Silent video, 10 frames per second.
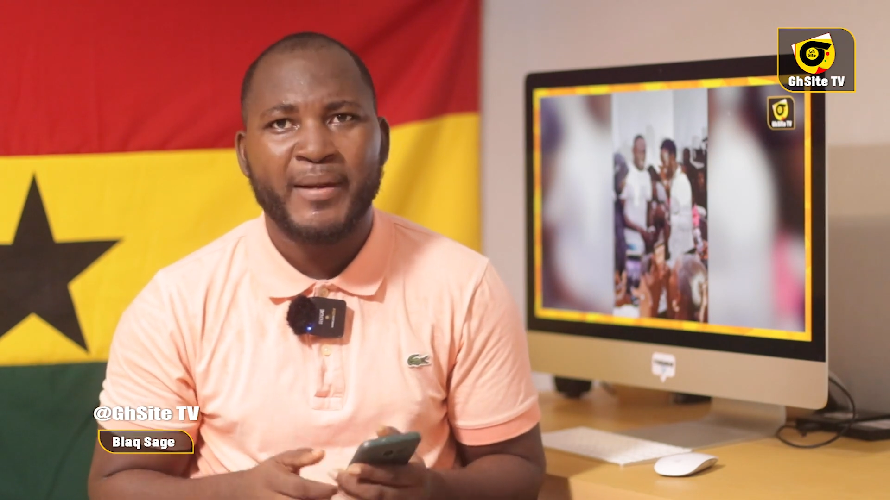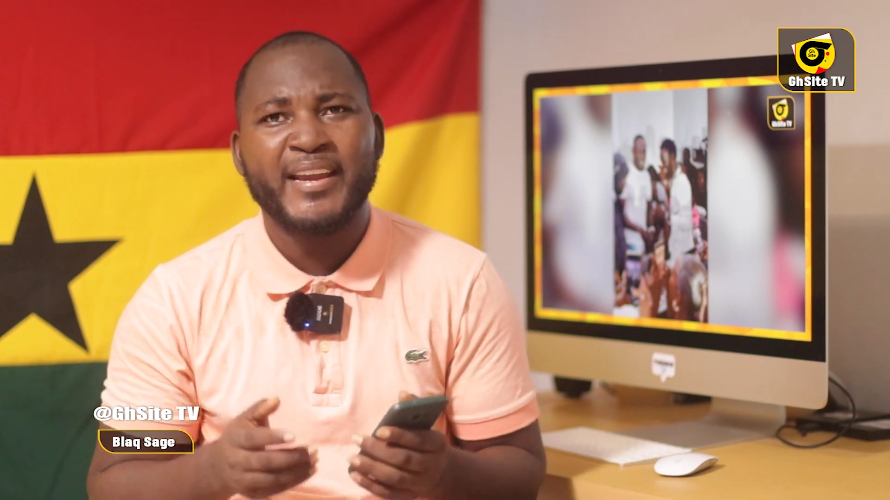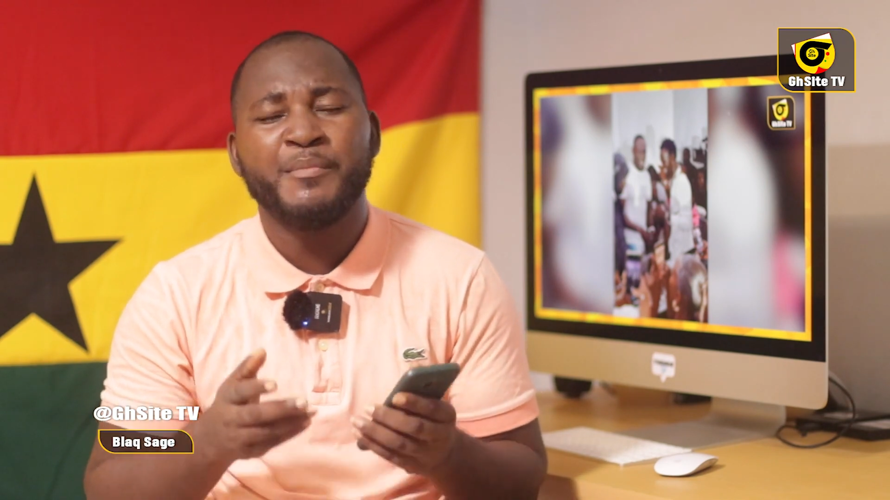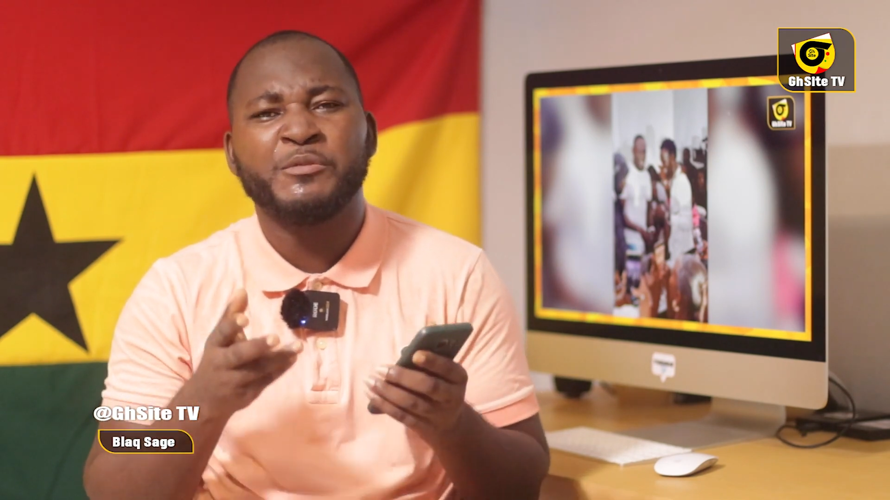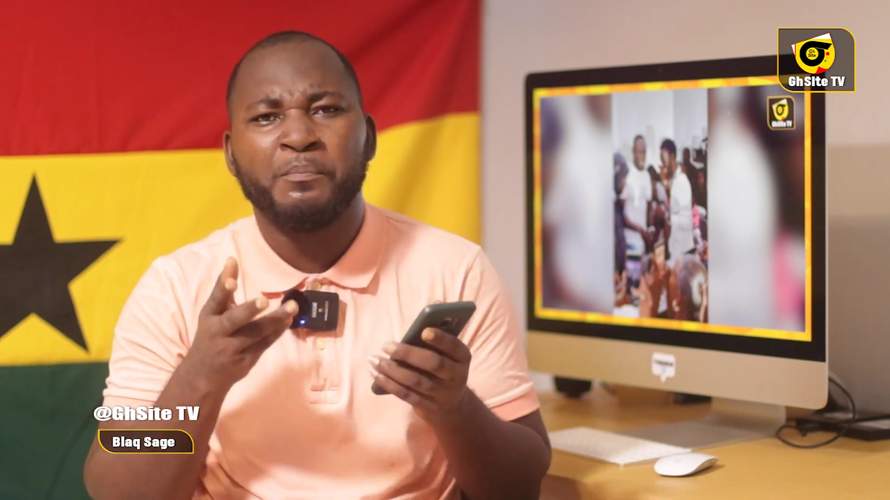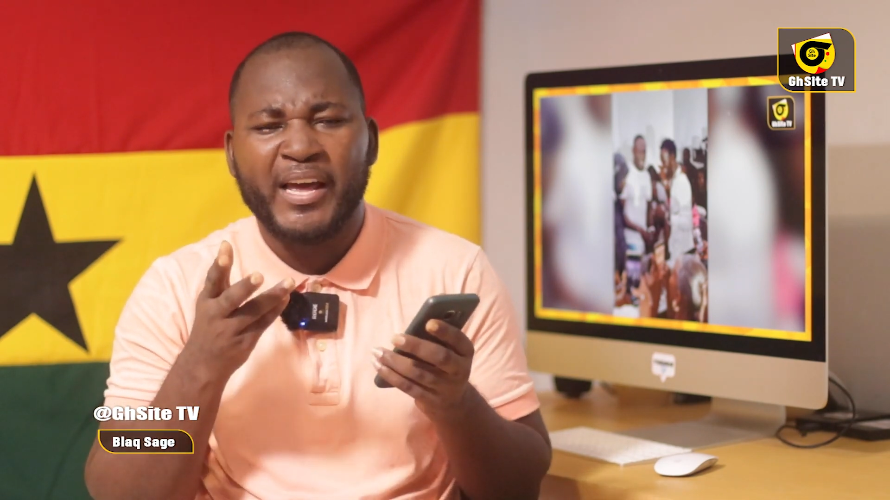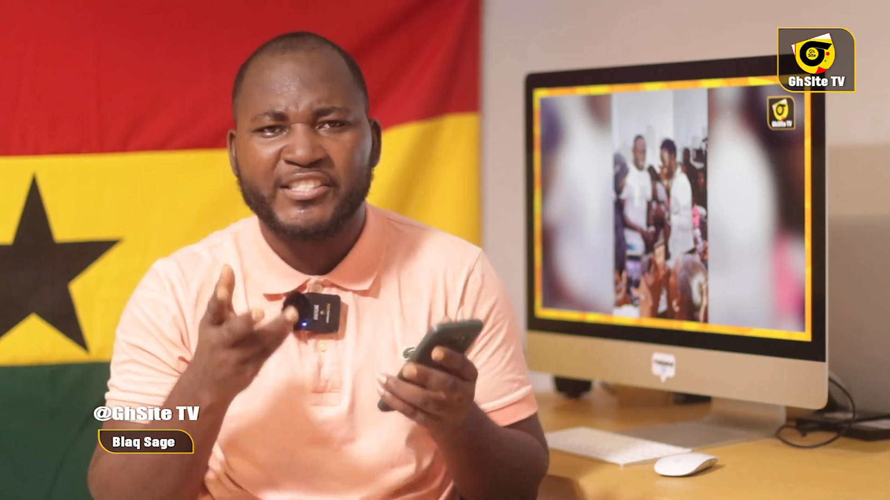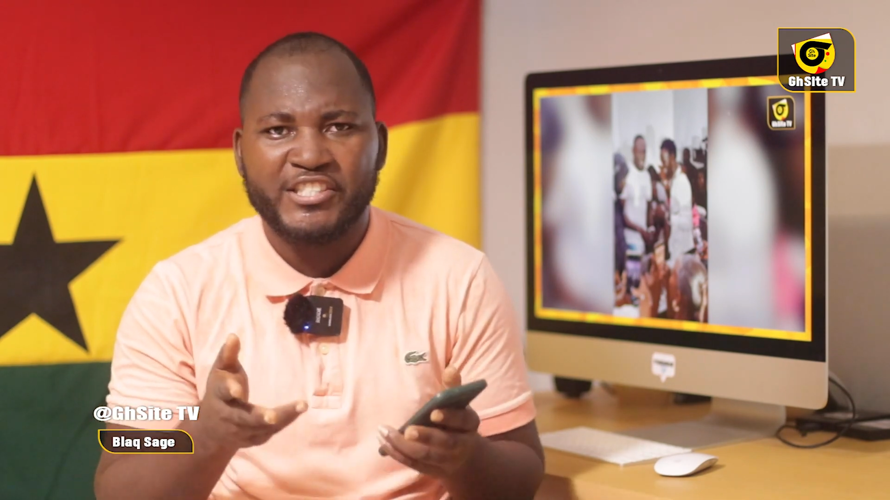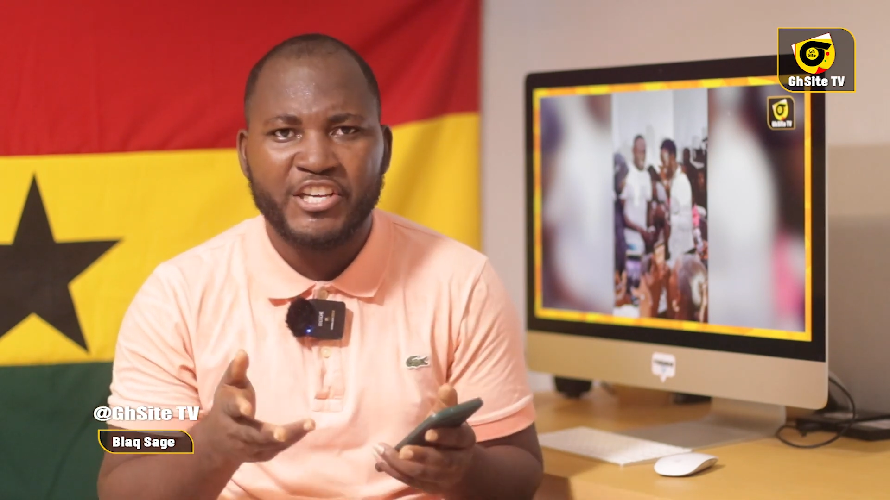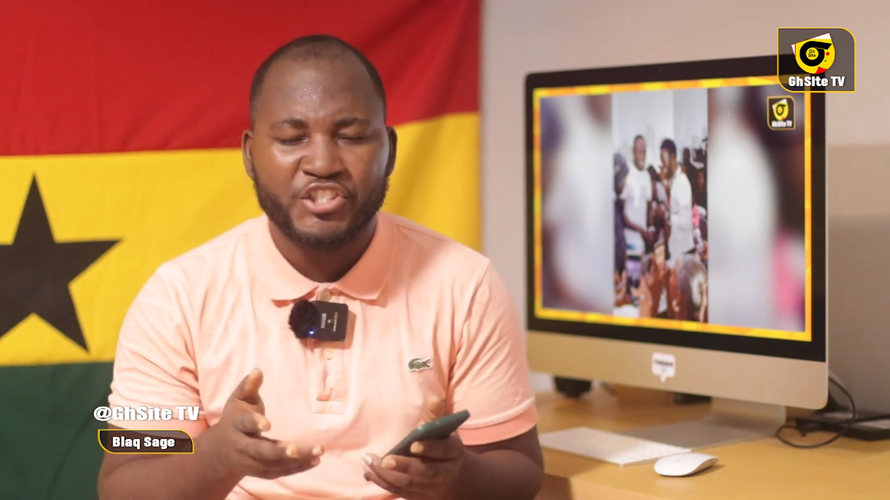My name is
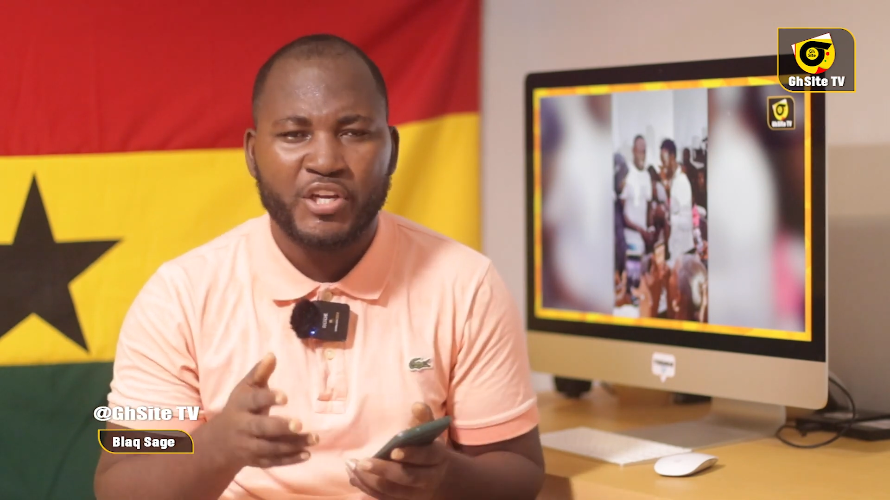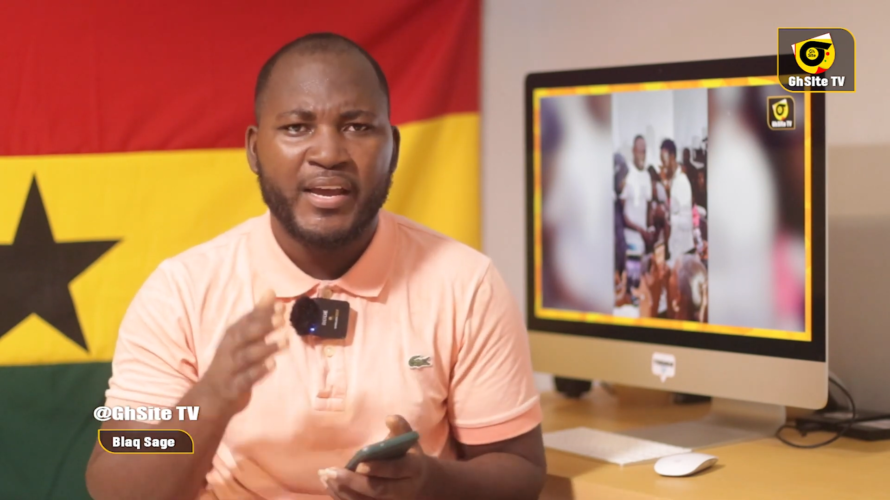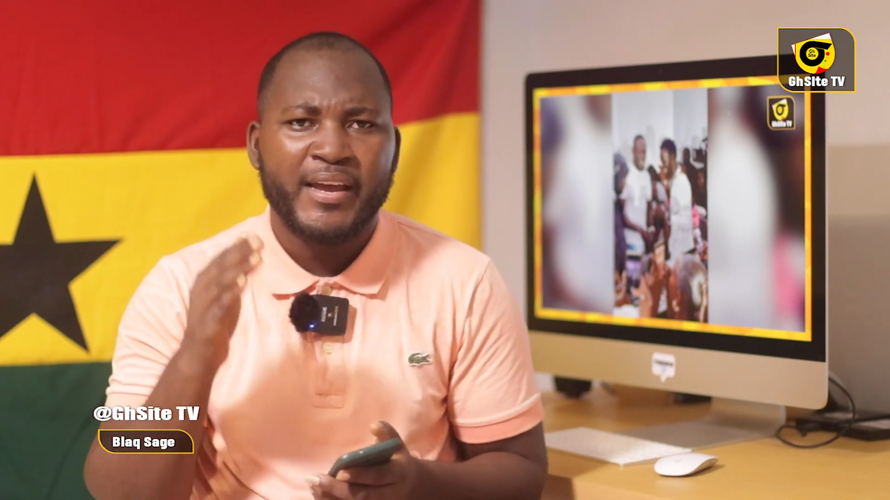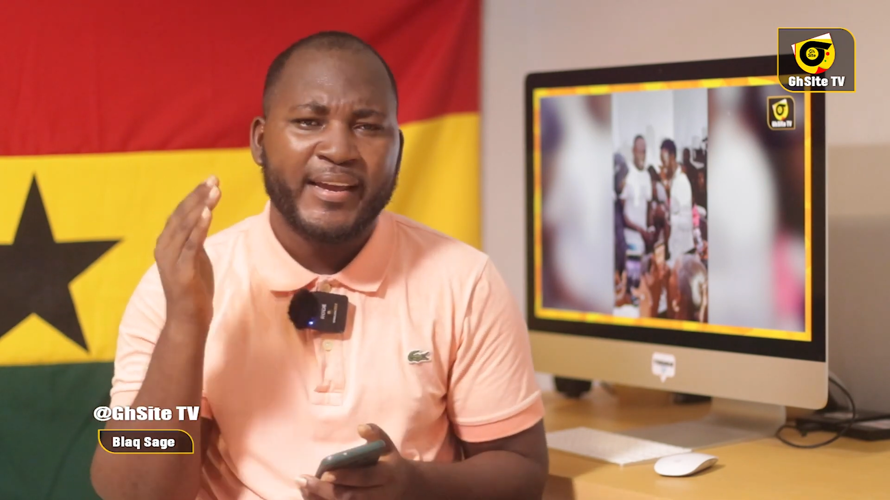Black Sage.